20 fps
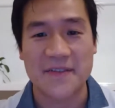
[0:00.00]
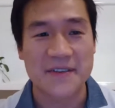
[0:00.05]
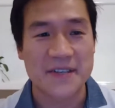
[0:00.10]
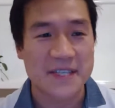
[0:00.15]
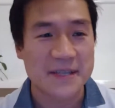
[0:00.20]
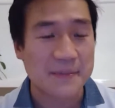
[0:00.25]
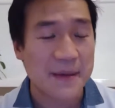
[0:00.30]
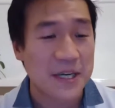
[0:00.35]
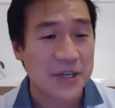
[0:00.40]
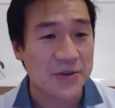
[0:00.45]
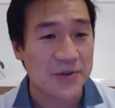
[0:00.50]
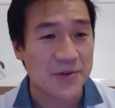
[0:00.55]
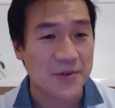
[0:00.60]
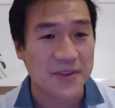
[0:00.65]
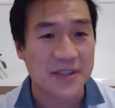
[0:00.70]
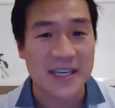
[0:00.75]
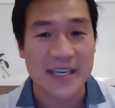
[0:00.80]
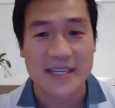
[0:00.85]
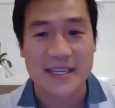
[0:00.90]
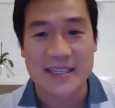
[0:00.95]
special
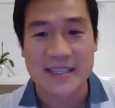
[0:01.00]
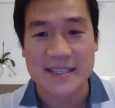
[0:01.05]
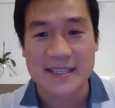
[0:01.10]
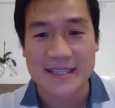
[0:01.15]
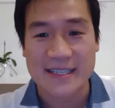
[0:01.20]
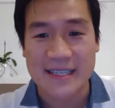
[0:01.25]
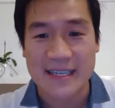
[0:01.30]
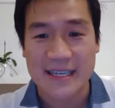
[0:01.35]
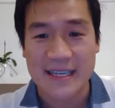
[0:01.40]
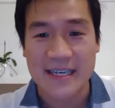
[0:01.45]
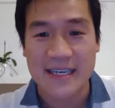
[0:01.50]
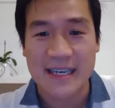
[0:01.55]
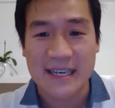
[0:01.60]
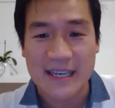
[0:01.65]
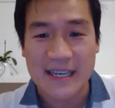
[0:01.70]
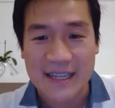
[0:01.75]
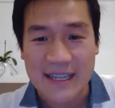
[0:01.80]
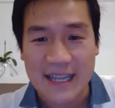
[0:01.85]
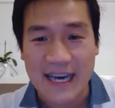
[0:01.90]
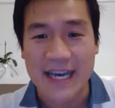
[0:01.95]
things
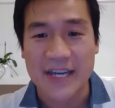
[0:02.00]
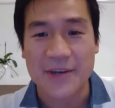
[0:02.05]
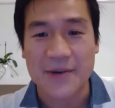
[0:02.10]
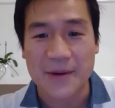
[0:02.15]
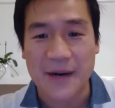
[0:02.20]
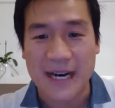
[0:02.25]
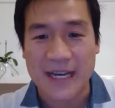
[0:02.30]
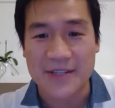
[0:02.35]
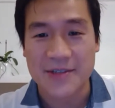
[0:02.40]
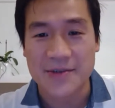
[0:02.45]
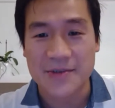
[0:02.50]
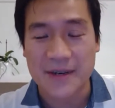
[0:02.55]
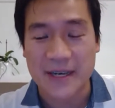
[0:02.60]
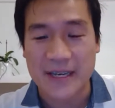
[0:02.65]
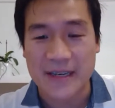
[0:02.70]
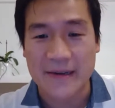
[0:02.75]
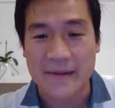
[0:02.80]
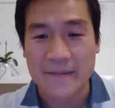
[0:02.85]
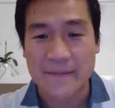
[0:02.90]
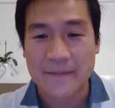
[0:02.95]
that you are
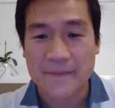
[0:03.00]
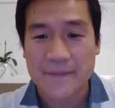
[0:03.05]
doing.